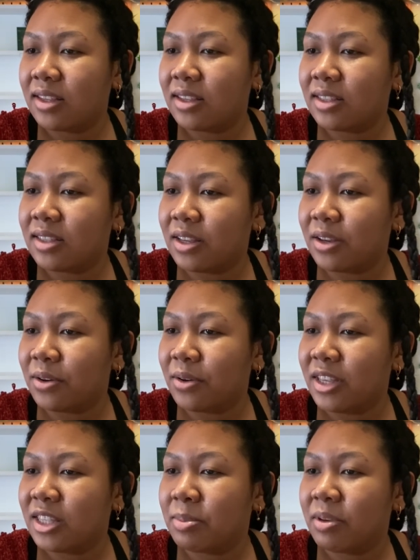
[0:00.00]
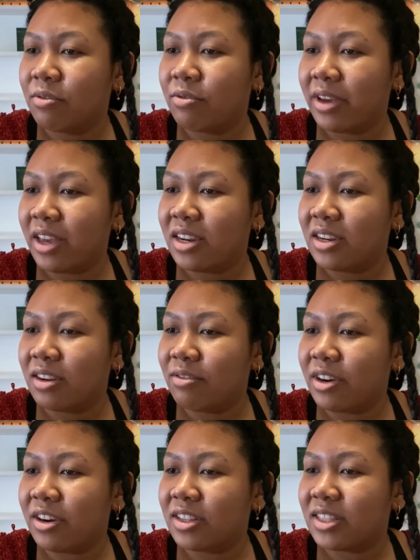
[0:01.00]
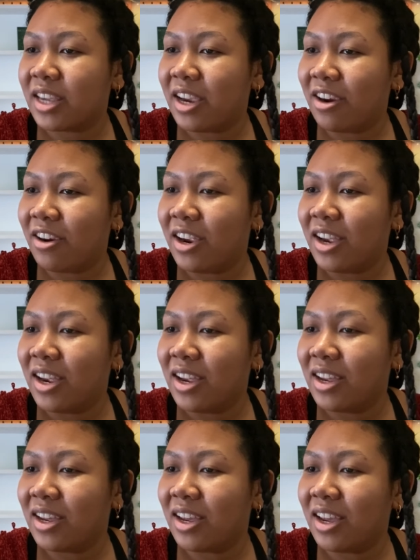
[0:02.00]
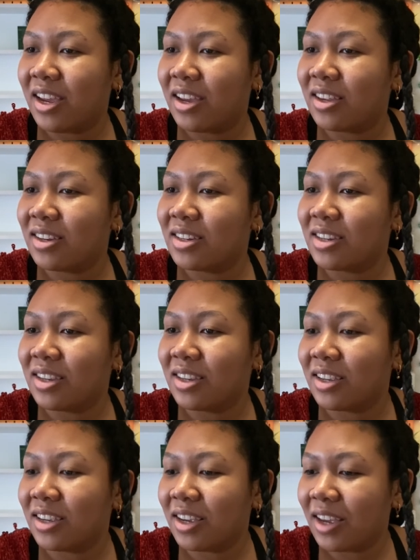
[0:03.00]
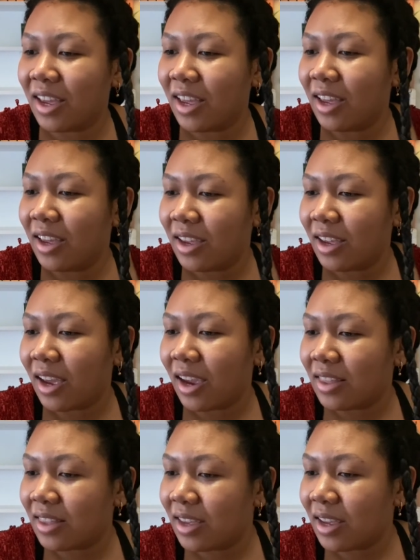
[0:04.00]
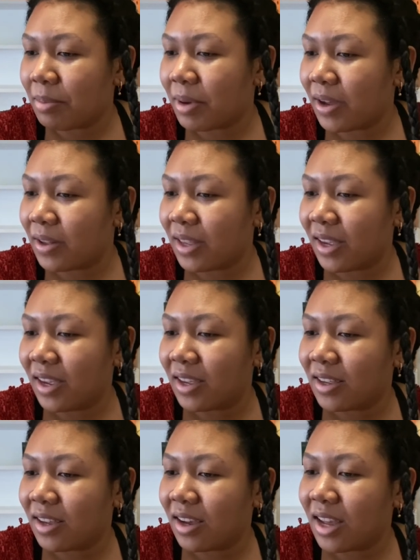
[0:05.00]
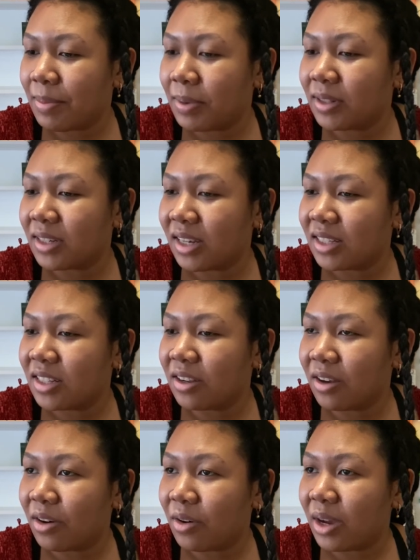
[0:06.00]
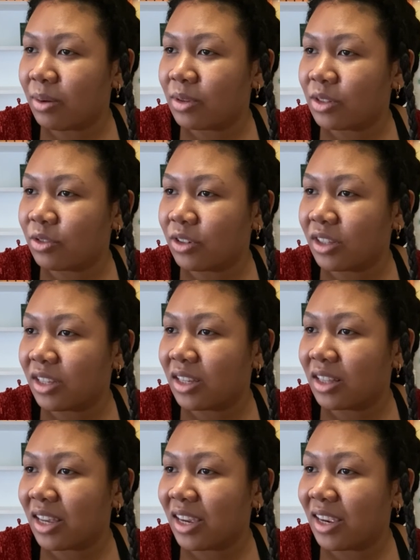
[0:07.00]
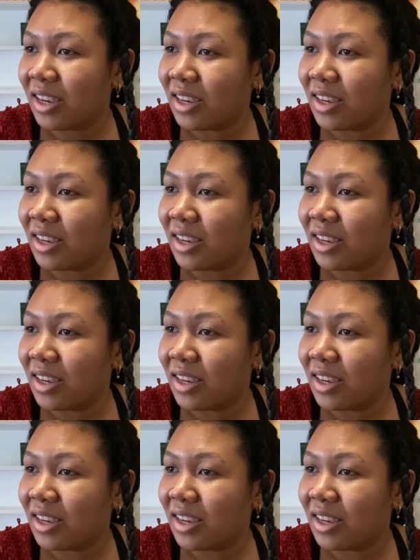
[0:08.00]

So it's been fun and very scary. And I think about, like, a couple of days ago, I was really like,